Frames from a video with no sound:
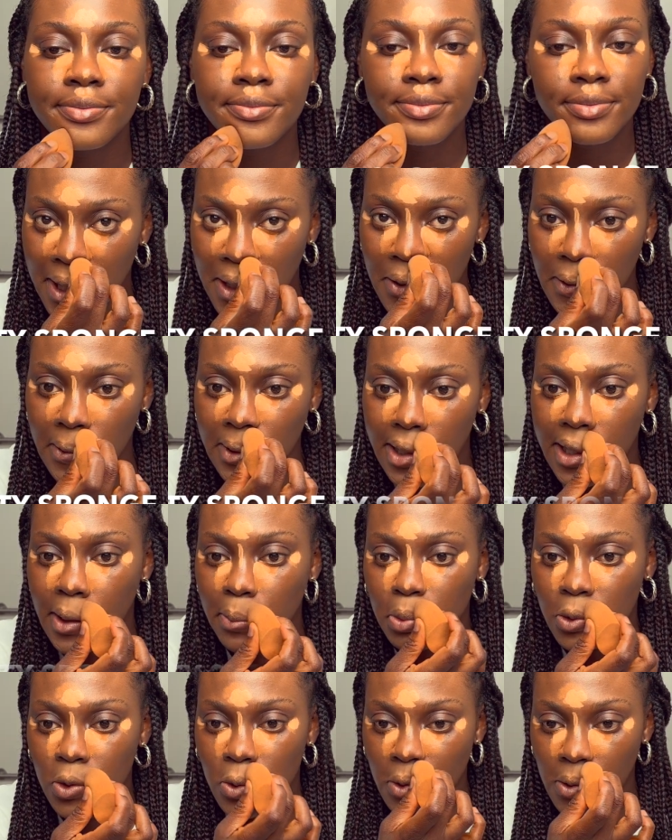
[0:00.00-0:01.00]
I don't
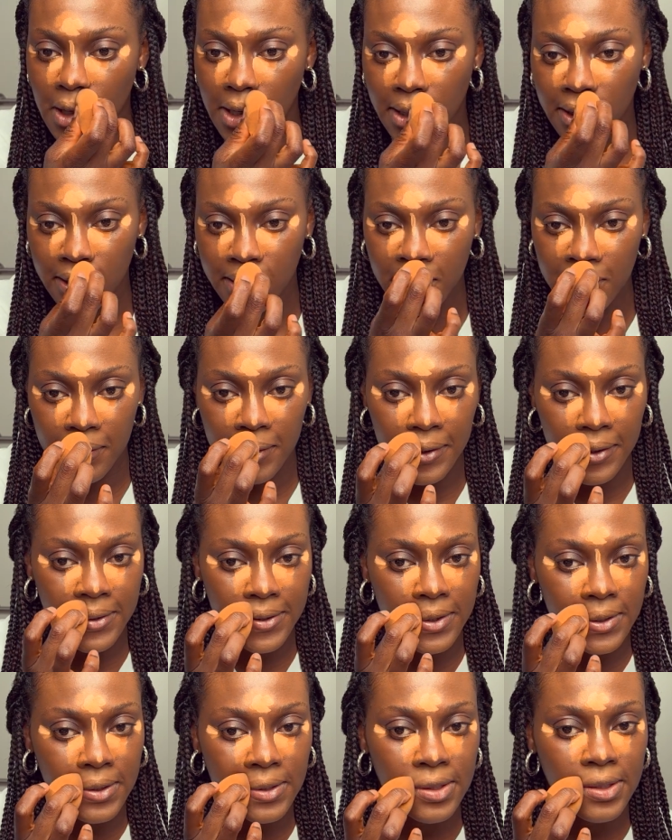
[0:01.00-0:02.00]
dab too hard, I
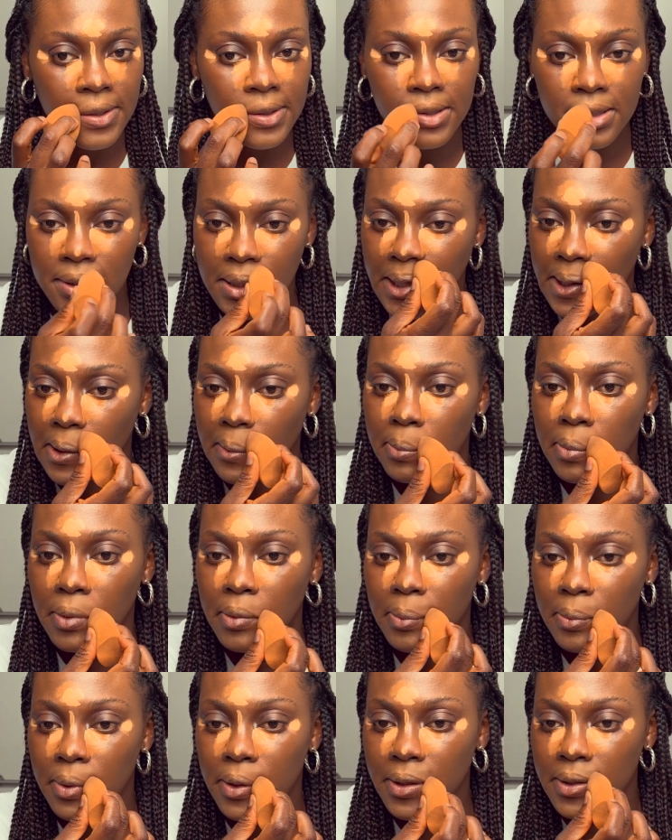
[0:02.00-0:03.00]
just dab
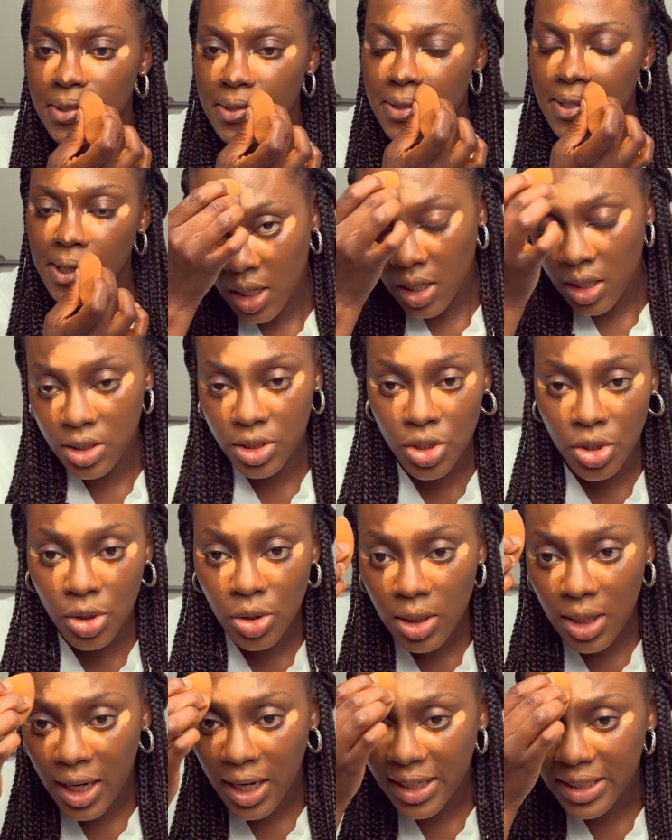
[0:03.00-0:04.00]
a bit. The
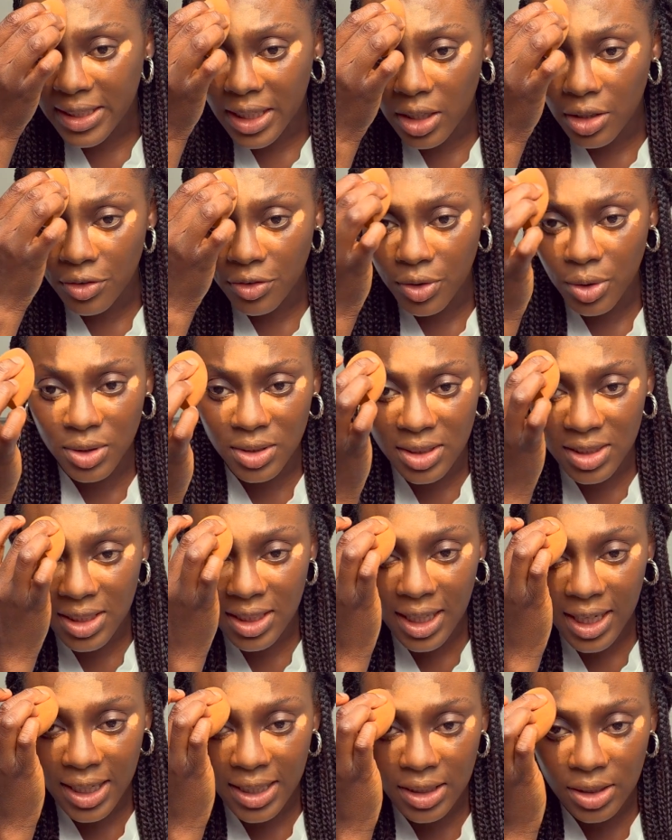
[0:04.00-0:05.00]
whole idea of
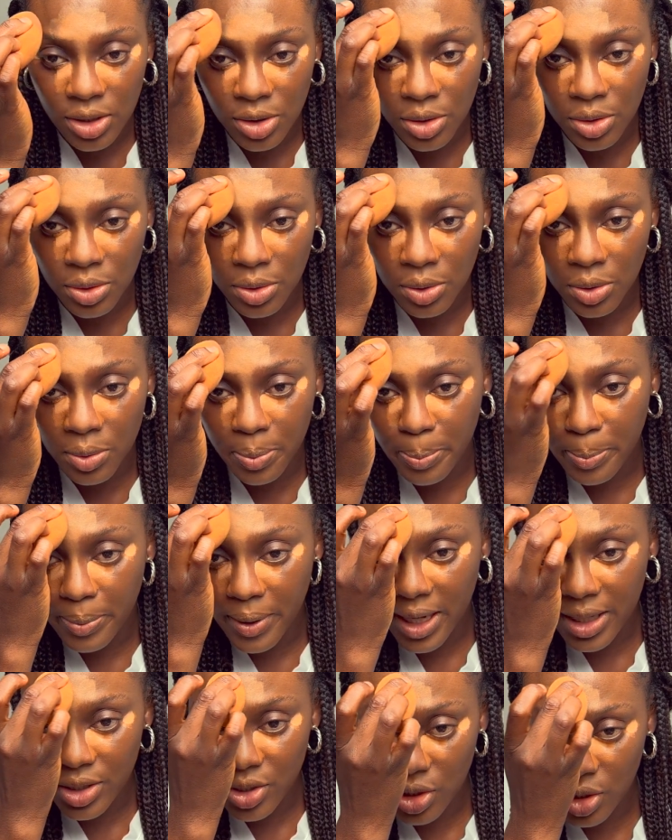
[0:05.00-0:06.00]
concealer is to
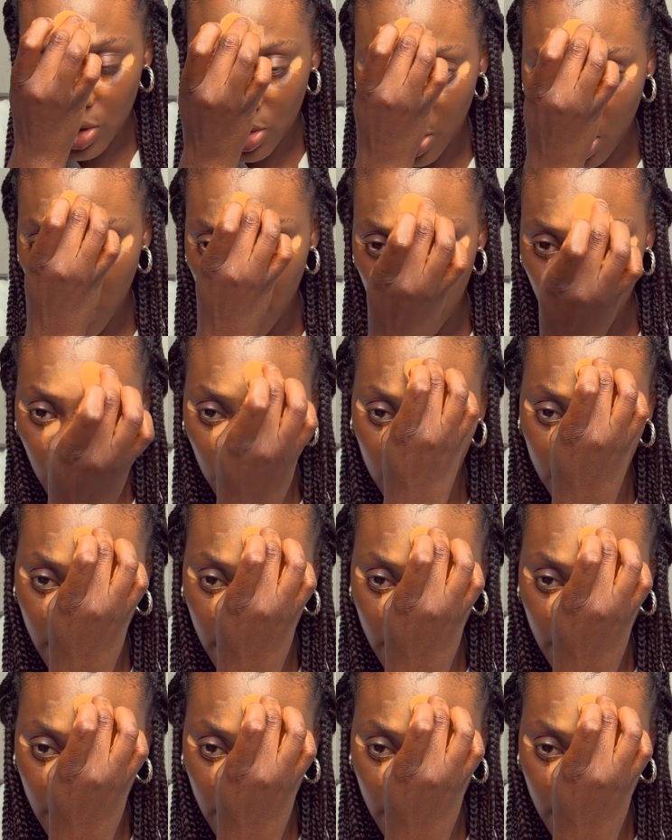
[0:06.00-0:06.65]
patch it up on